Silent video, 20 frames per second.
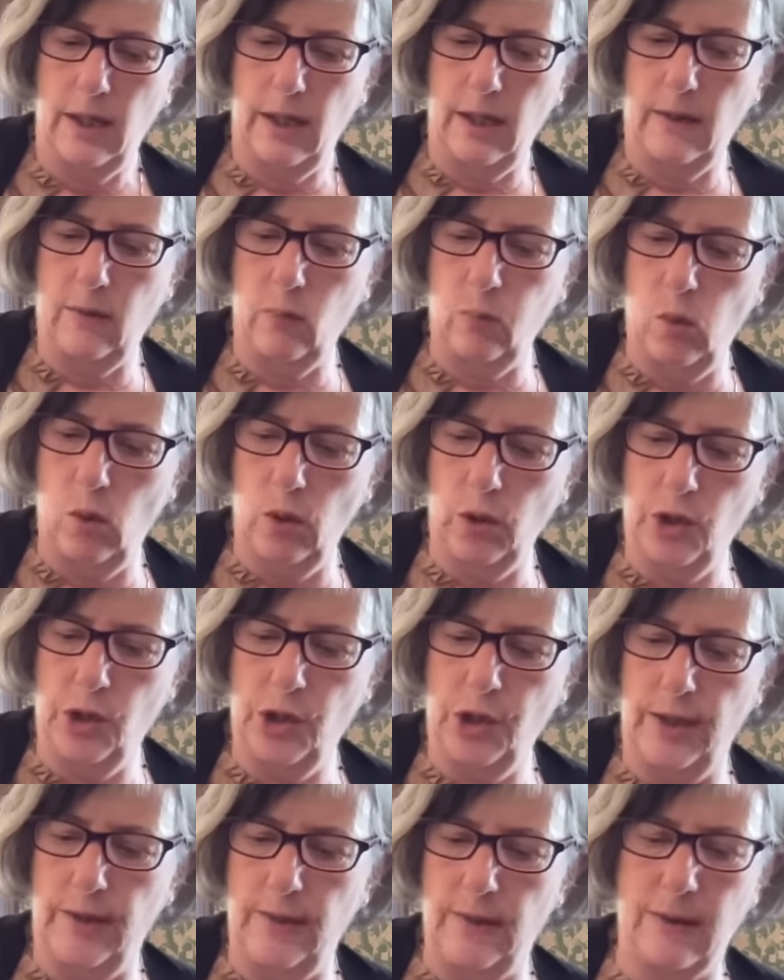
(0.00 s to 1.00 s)
It's
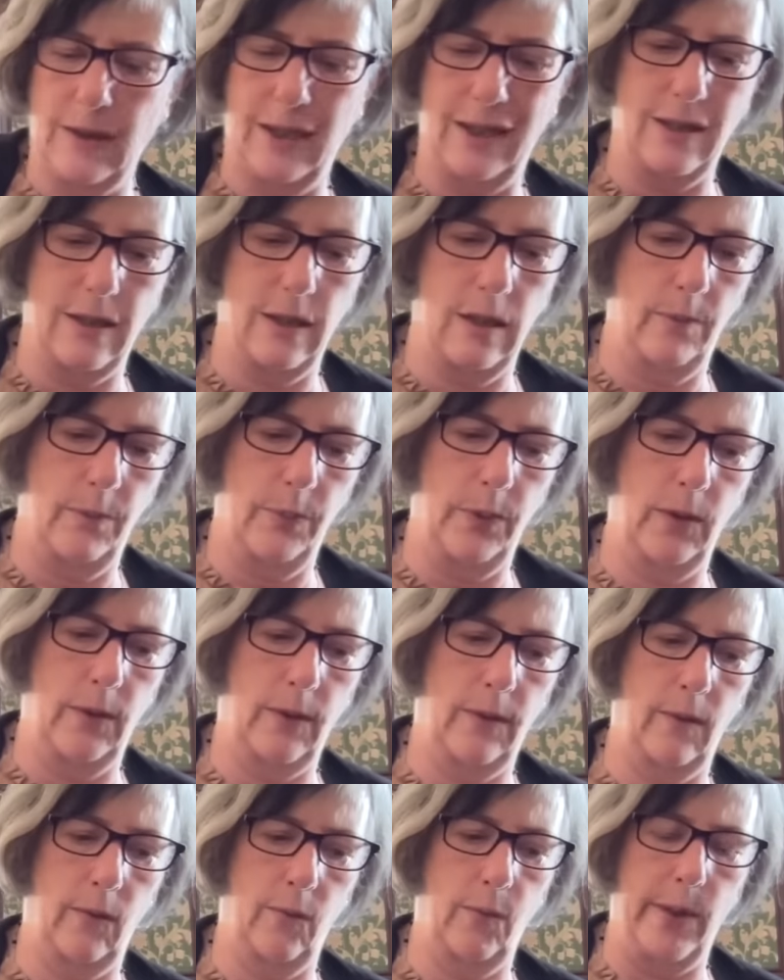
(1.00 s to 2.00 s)
an
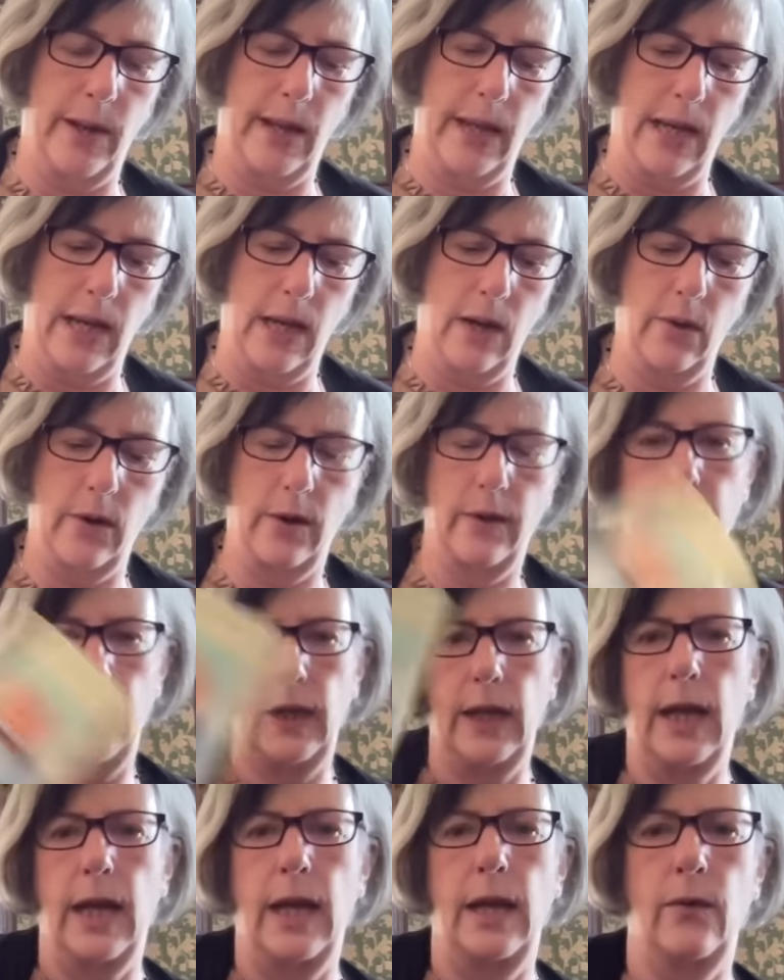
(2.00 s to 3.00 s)
abuse of power and
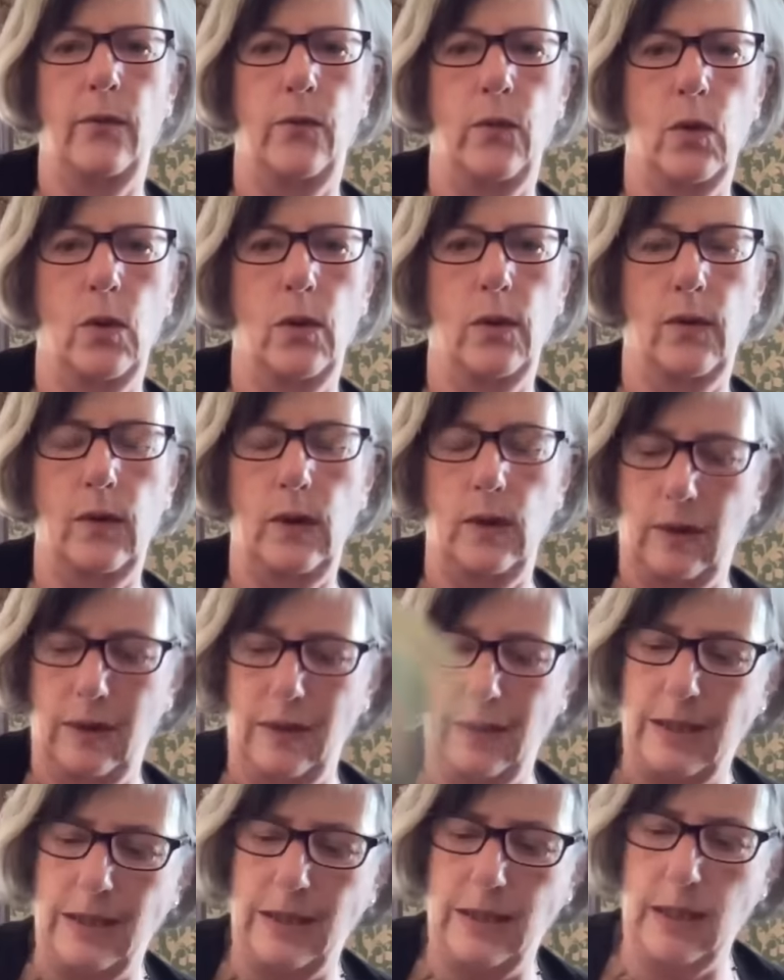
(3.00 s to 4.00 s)
the Eight of Wands.
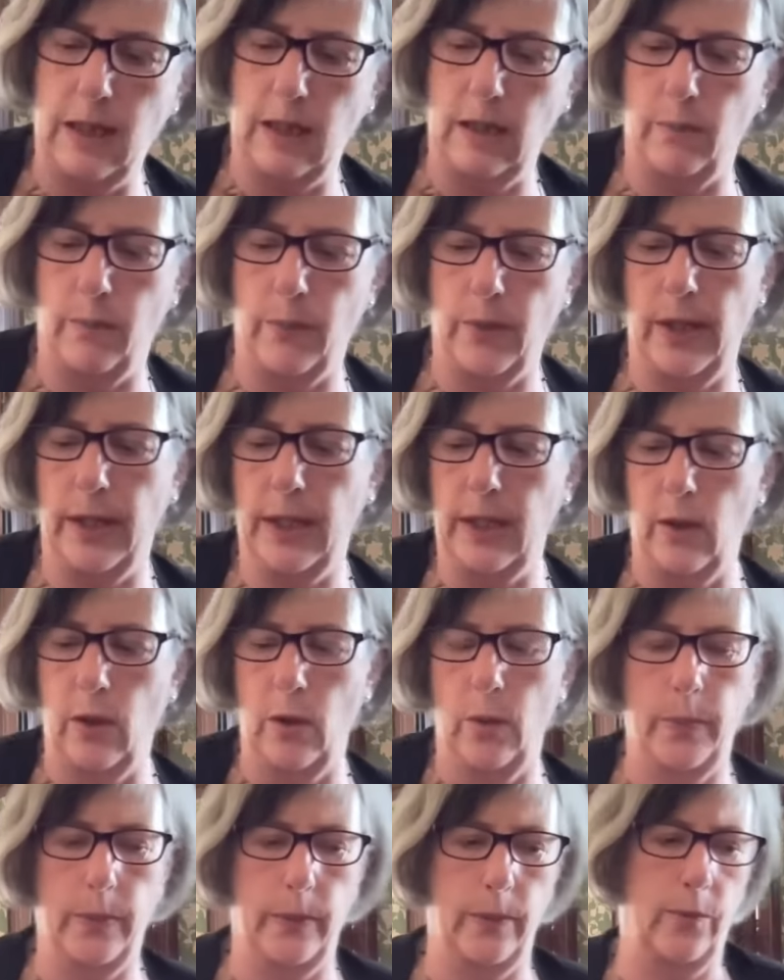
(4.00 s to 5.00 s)
This is going to break
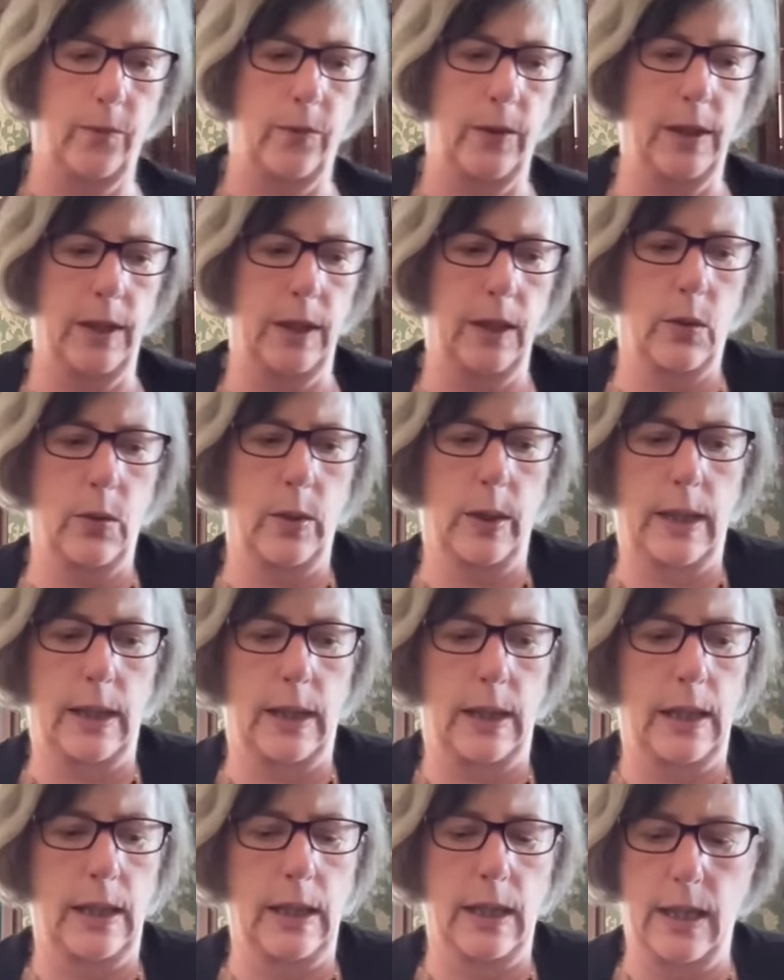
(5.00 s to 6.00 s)
open fairly
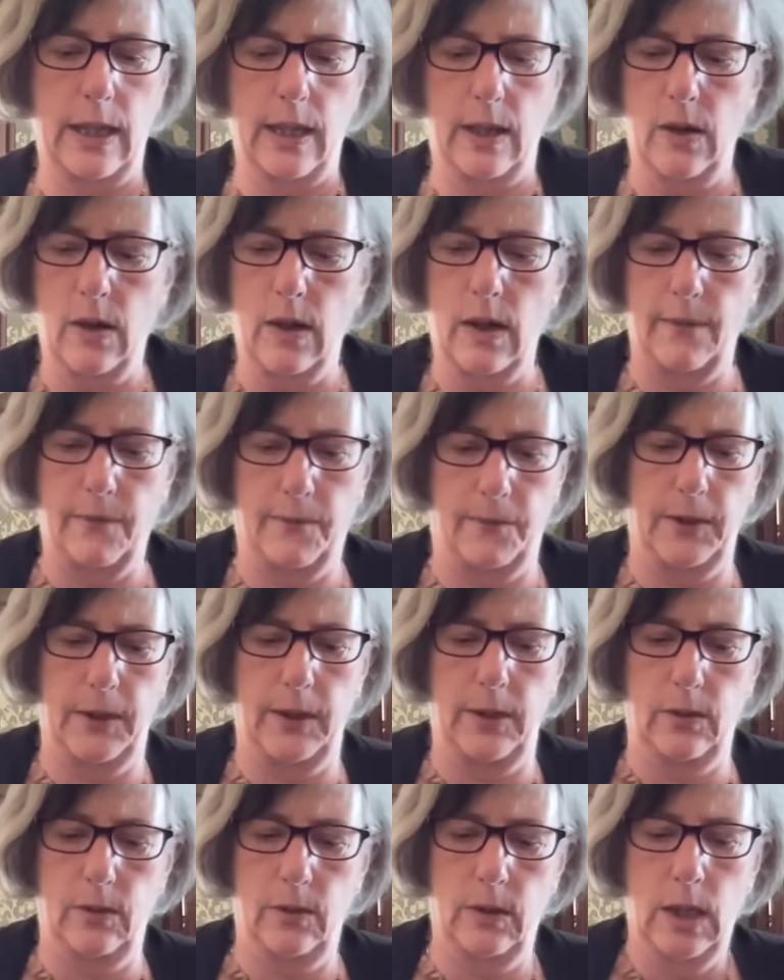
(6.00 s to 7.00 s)
quickly now, I
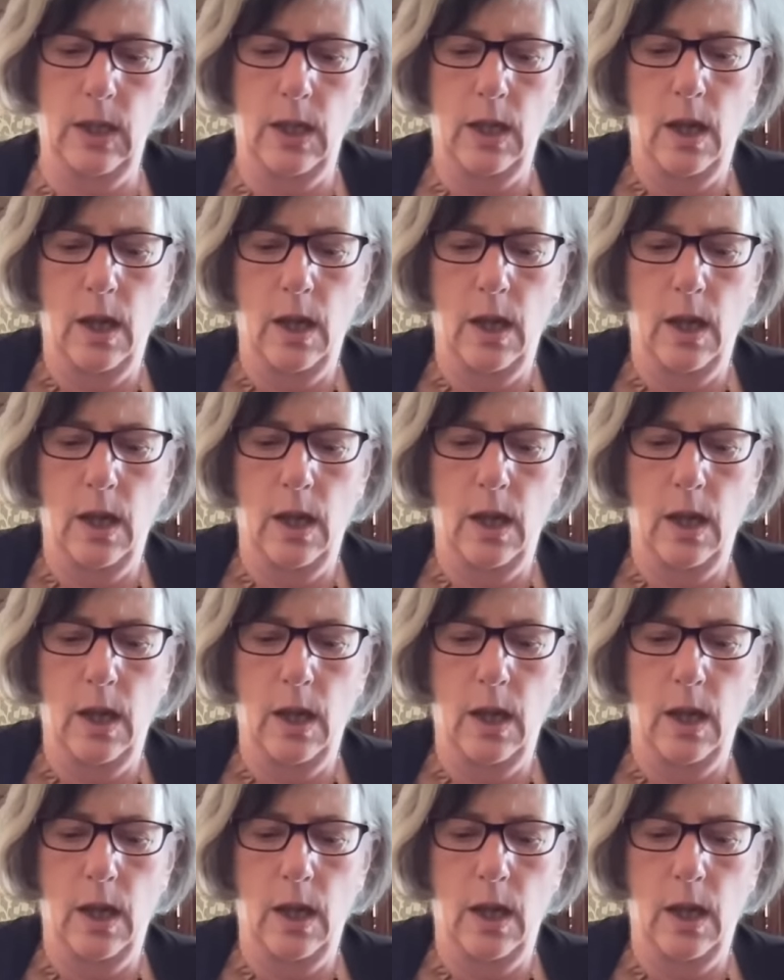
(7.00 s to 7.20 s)
feel.